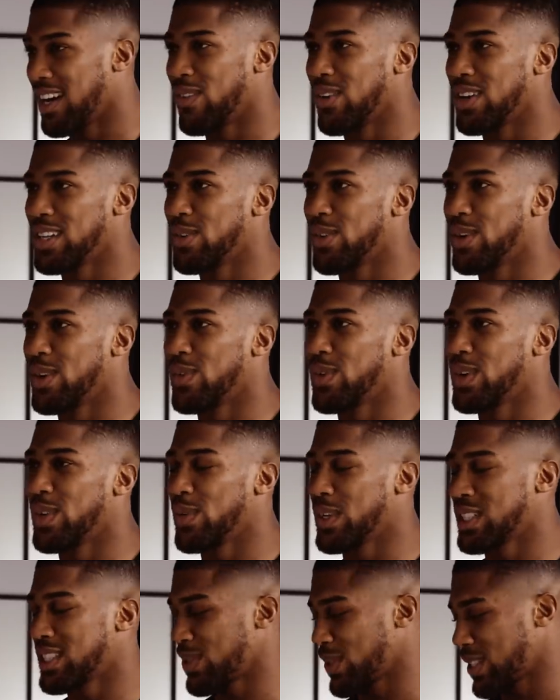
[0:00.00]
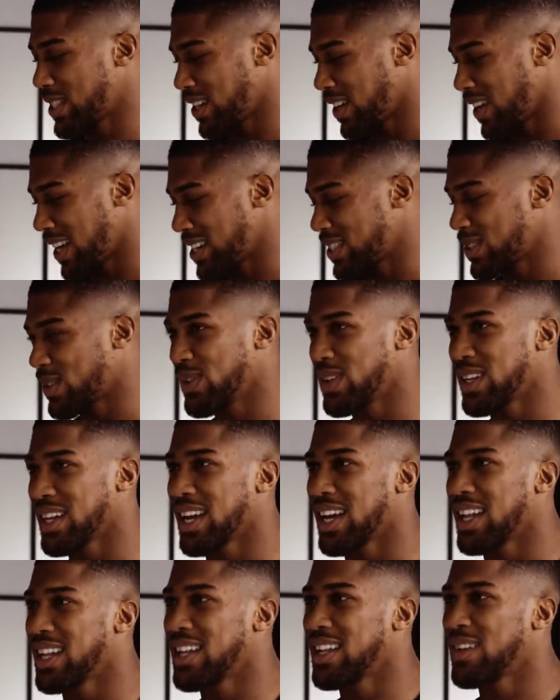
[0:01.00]
What, what, what's, what's the artist called
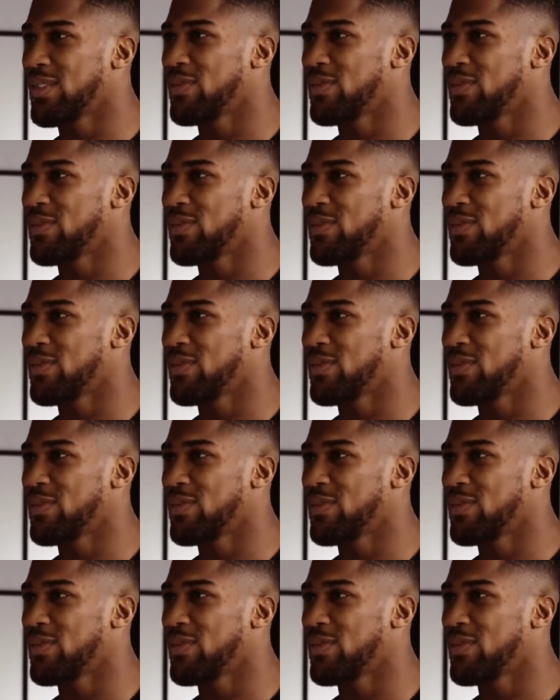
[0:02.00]
again?